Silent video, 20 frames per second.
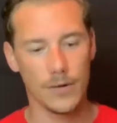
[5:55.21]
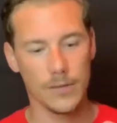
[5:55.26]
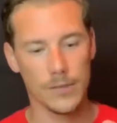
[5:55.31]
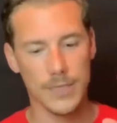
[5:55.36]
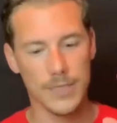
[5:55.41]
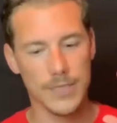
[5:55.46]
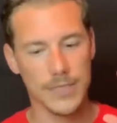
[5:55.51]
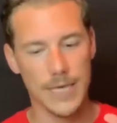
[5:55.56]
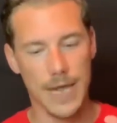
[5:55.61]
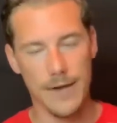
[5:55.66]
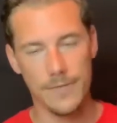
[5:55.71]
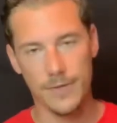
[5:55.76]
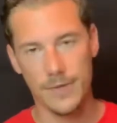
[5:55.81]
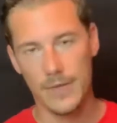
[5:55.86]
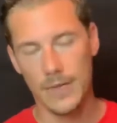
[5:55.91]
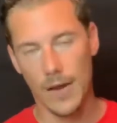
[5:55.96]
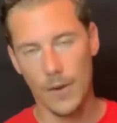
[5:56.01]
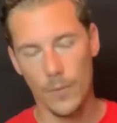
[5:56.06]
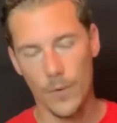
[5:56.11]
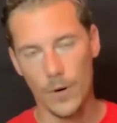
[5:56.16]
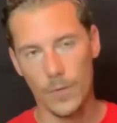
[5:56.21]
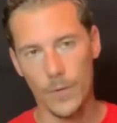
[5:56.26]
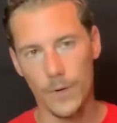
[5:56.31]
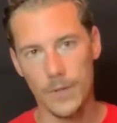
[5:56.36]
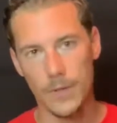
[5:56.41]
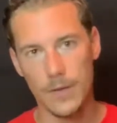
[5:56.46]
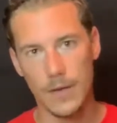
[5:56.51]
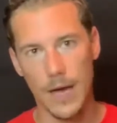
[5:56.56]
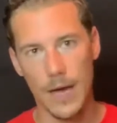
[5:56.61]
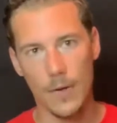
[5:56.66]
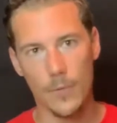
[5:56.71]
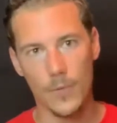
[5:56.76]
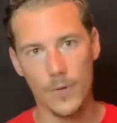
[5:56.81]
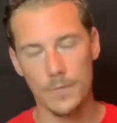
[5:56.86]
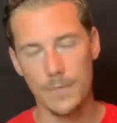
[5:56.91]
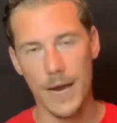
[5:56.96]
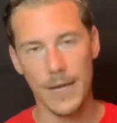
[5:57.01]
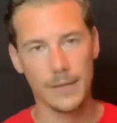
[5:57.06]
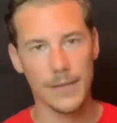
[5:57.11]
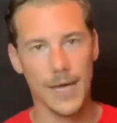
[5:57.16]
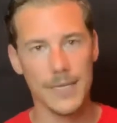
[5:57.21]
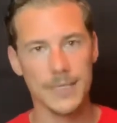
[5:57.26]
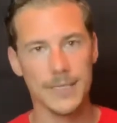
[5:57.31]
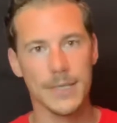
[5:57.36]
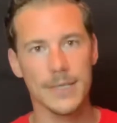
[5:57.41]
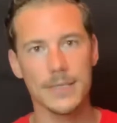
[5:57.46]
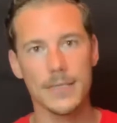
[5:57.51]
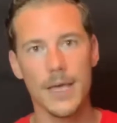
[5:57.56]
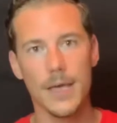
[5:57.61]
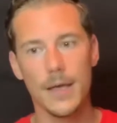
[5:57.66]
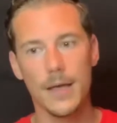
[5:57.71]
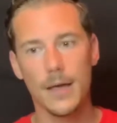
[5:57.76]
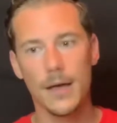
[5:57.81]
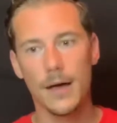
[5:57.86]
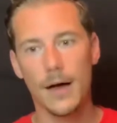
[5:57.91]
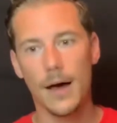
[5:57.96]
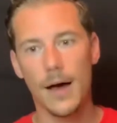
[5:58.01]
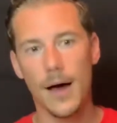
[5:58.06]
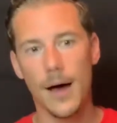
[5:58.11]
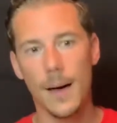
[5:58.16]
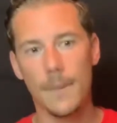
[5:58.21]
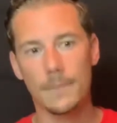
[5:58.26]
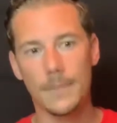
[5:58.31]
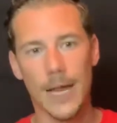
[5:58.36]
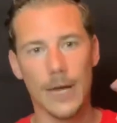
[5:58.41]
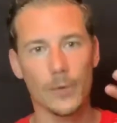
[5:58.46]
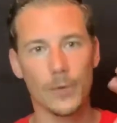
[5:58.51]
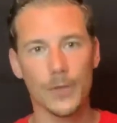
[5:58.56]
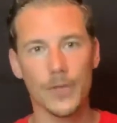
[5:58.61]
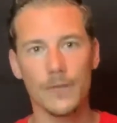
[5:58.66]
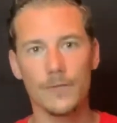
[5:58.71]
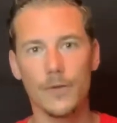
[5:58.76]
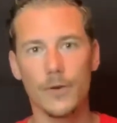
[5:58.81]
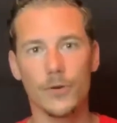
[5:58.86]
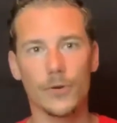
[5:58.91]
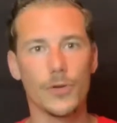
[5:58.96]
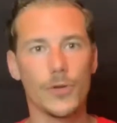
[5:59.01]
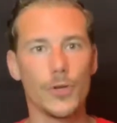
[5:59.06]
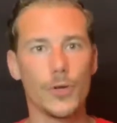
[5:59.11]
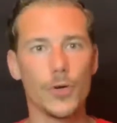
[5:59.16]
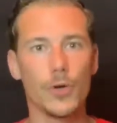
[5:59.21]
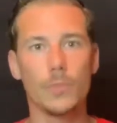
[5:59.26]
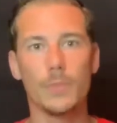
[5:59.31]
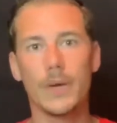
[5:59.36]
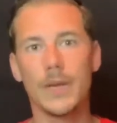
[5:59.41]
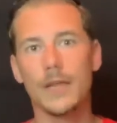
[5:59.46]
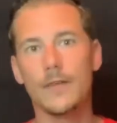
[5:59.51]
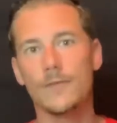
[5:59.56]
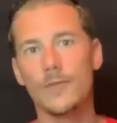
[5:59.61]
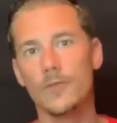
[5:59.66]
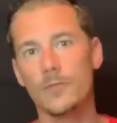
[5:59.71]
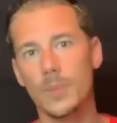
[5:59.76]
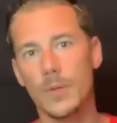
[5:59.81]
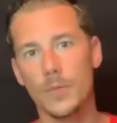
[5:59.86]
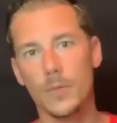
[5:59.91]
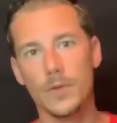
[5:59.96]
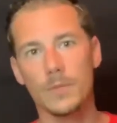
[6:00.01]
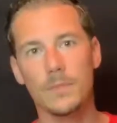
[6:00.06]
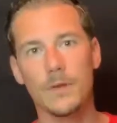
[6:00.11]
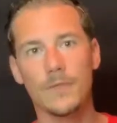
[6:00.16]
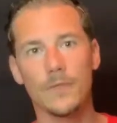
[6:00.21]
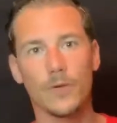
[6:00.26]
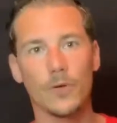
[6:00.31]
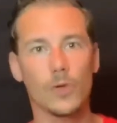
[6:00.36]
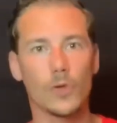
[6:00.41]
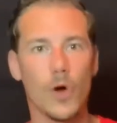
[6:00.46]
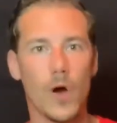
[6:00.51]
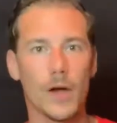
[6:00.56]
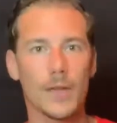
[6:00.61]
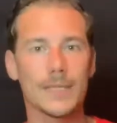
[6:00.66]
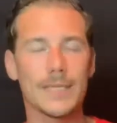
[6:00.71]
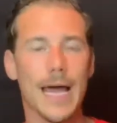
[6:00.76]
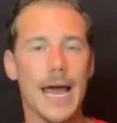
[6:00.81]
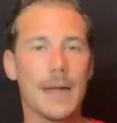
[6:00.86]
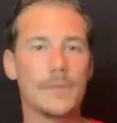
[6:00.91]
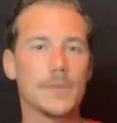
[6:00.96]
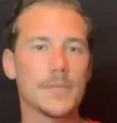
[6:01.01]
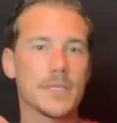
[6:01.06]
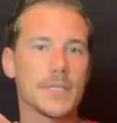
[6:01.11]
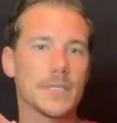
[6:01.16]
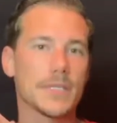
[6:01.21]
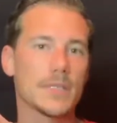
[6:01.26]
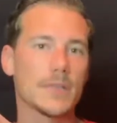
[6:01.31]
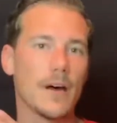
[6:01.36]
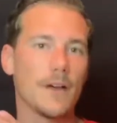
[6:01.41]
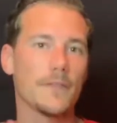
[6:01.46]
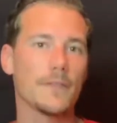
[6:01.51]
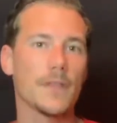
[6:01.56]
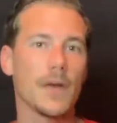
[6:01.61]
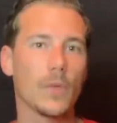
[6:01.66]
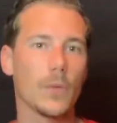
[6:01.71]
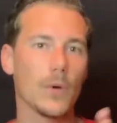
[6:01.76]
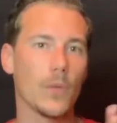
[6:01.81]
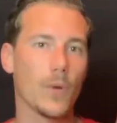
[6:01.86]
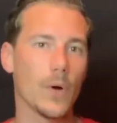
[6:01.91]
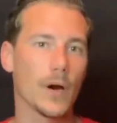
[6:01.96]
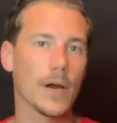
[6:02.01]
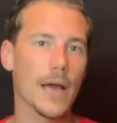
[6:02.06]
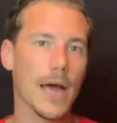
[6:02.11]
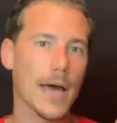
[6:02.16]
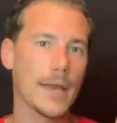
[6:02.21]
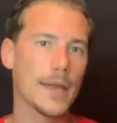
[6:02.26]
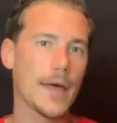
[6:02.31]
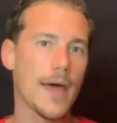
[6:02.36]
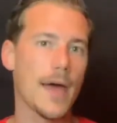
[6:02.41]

This is everything I work with my lessons. Not only if you're new, but if you've been with me for a long time, this is stuff that we work on